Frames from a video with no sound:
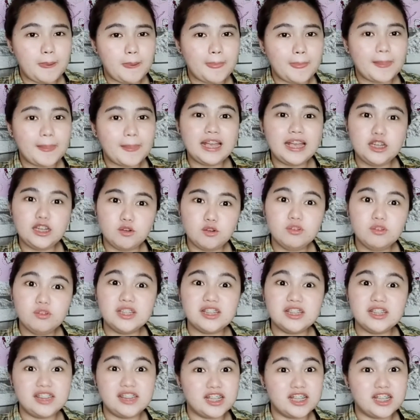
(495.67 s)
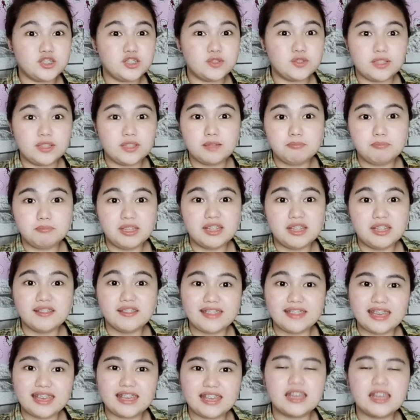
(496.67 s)
I know that shouldn't be the
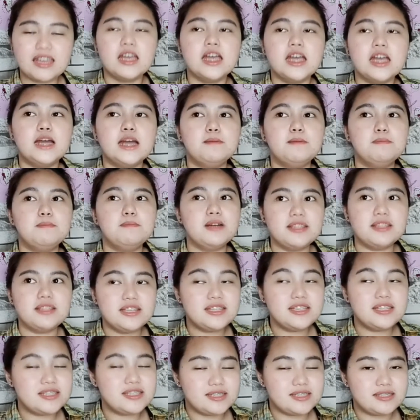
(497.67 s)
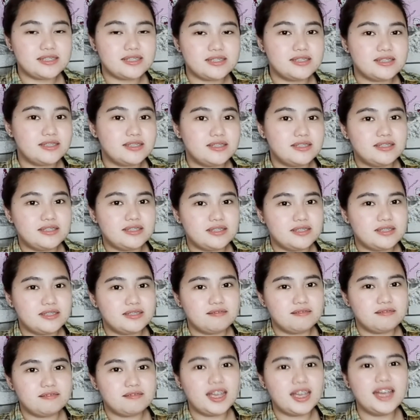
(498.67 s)
thing, but it's,
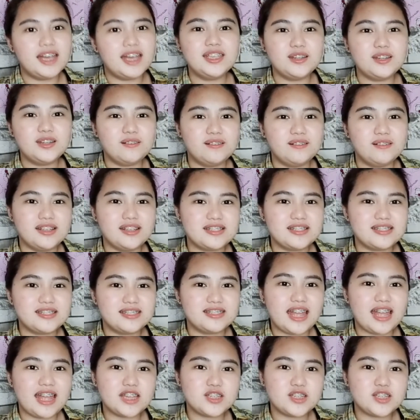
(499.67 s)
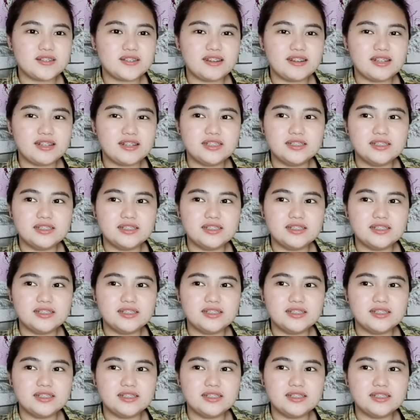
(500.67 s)
you know, it's natural